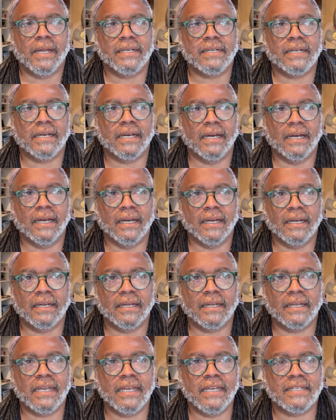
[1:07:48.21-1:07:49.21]
but
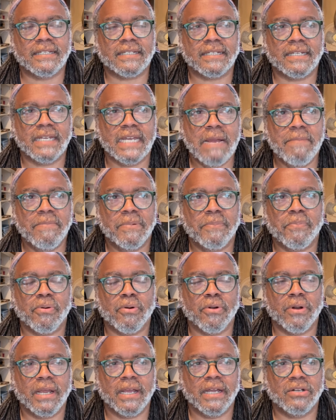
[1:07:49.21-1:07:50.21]
uh, he
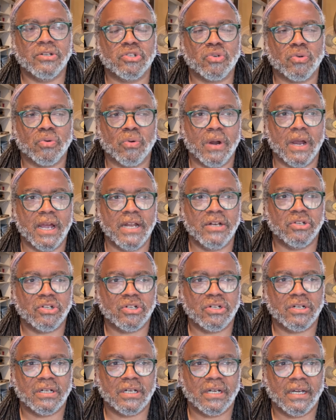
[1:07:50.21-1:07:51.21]
seemed pretty
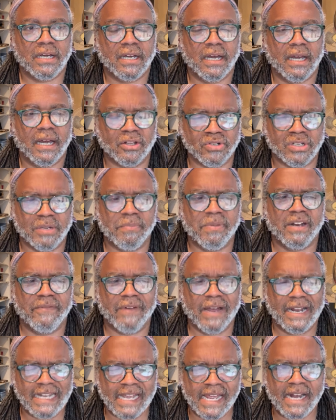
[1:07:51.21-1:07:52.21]
entrenched. I think there's a
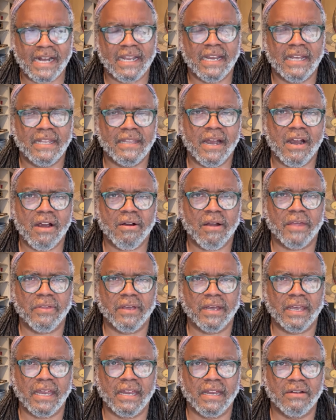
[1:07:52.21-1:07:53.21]
bit of identity in
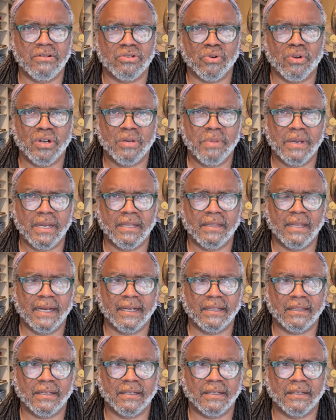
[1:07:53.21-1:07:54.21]
there. I think he enjoyed
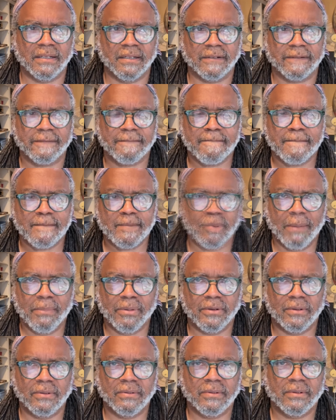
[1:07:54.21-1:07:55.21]
being like the the
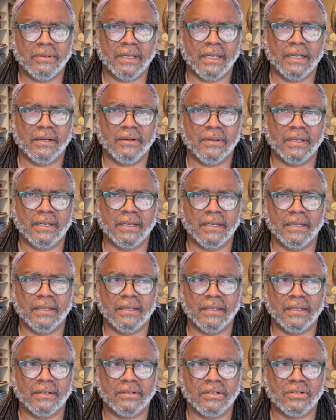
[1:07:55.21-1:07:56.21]
rebel, you know,
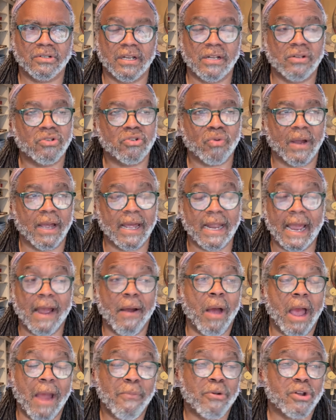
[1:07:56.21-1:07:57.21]
the the
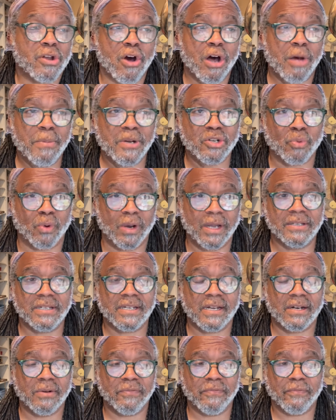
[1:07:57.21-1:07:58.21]
and, I, I would call him a
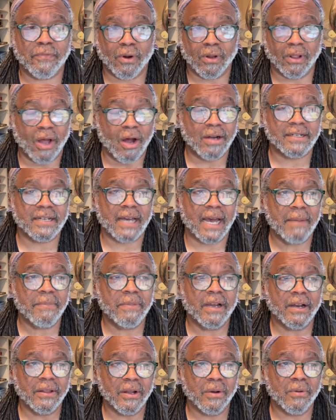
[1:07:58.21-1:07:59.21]
trendsetter for a long
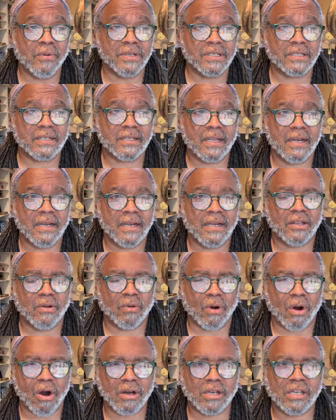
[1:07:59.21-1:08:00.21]
time. There, there was
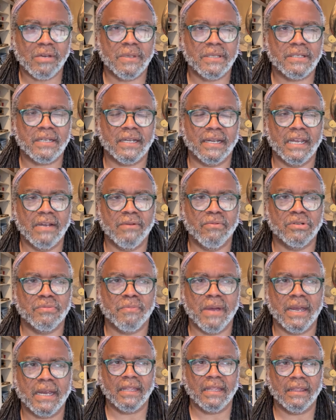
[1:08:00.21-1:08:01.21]
there were arguments that he
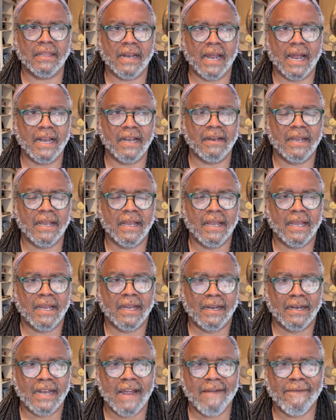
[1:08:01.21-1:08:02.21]
making that I'd
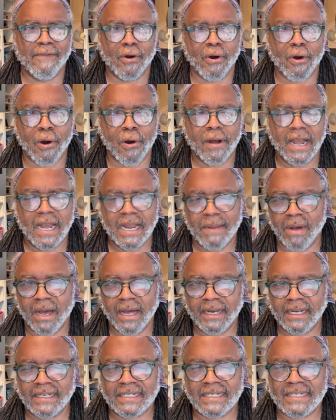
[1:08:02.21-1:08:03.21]
never heard
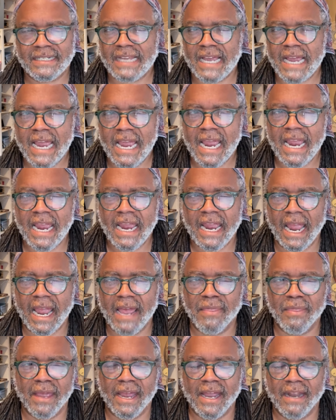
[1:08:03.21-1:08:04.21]
anybody
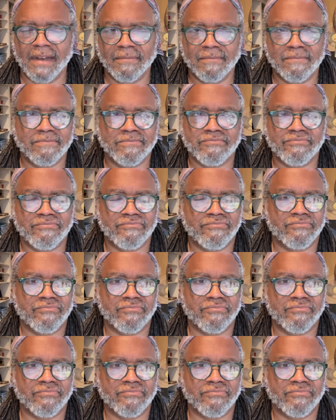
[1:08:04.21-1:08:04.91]
say, and then